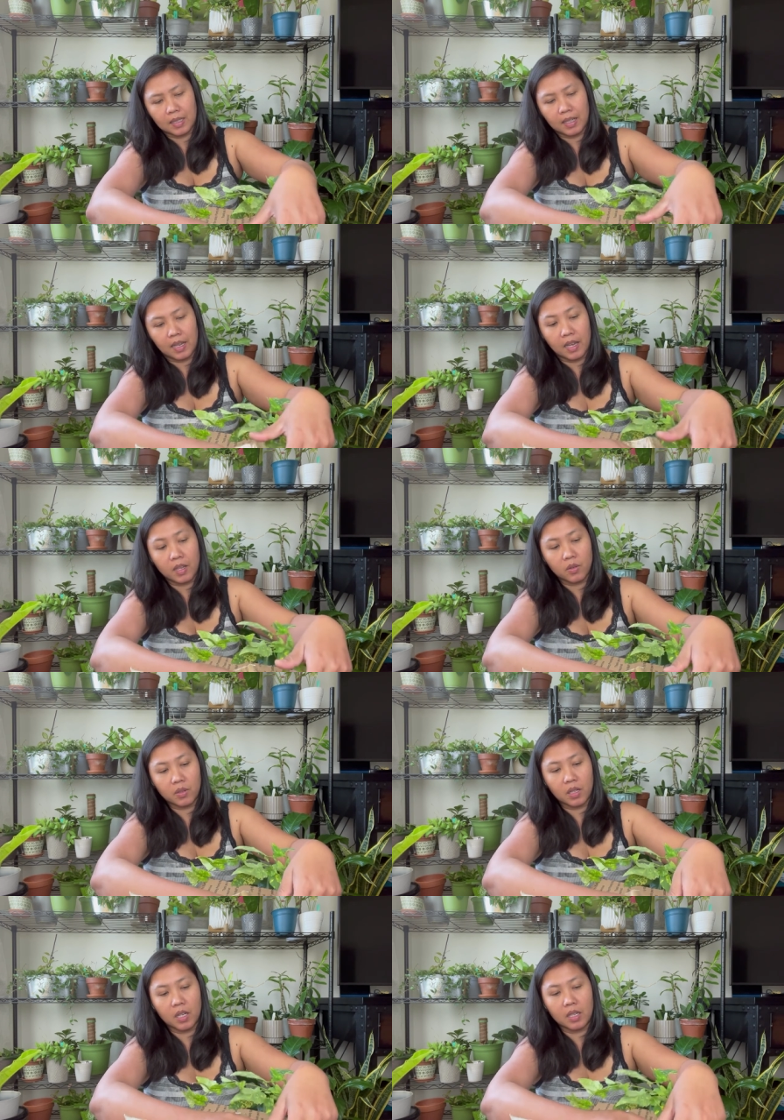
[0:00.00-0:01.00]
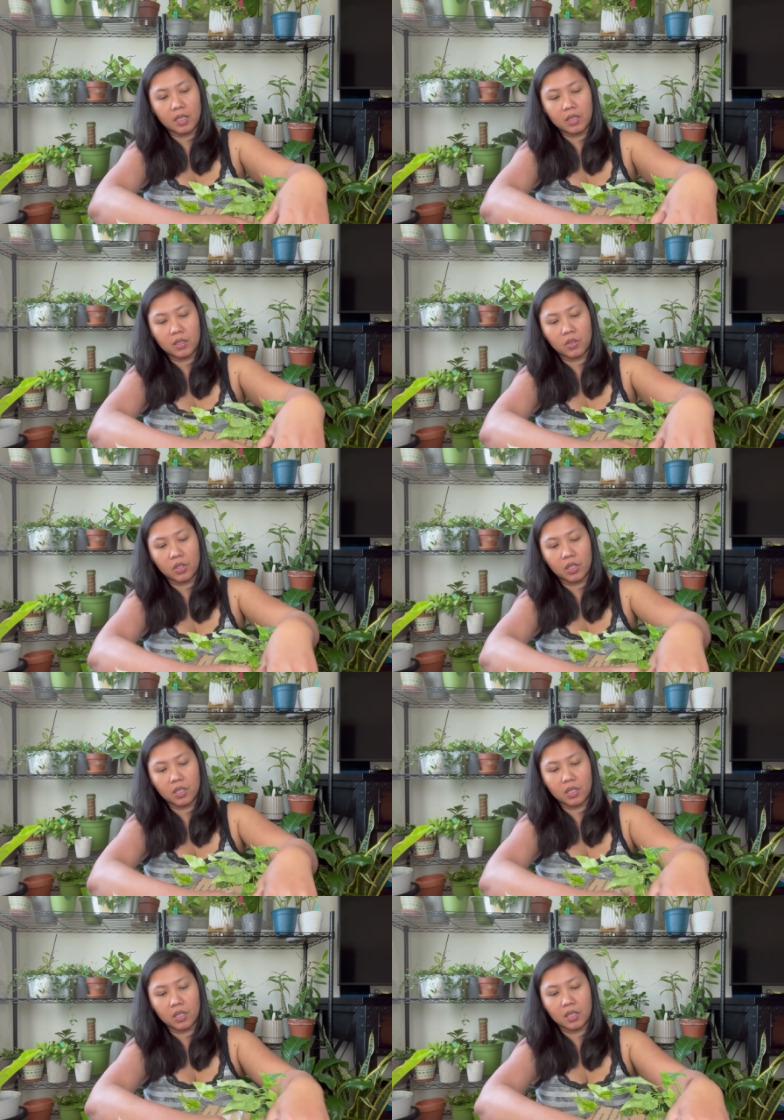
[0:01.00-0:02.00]
Okay, hang on guys,
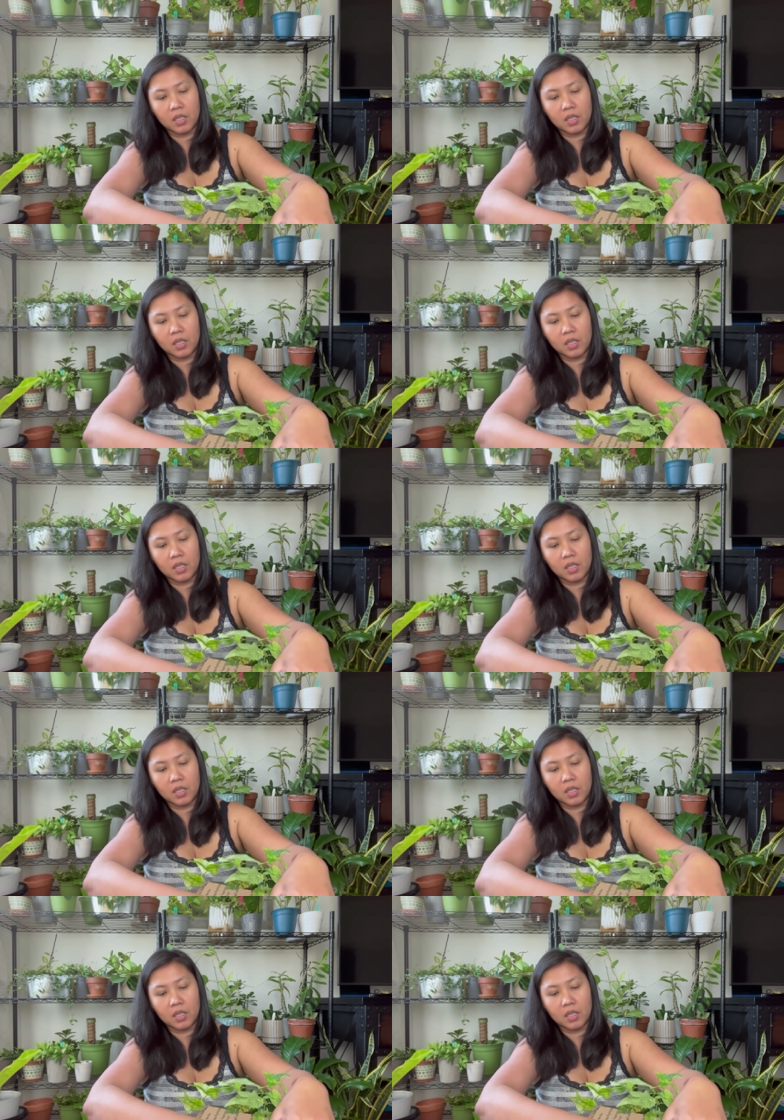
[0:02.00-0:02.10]
just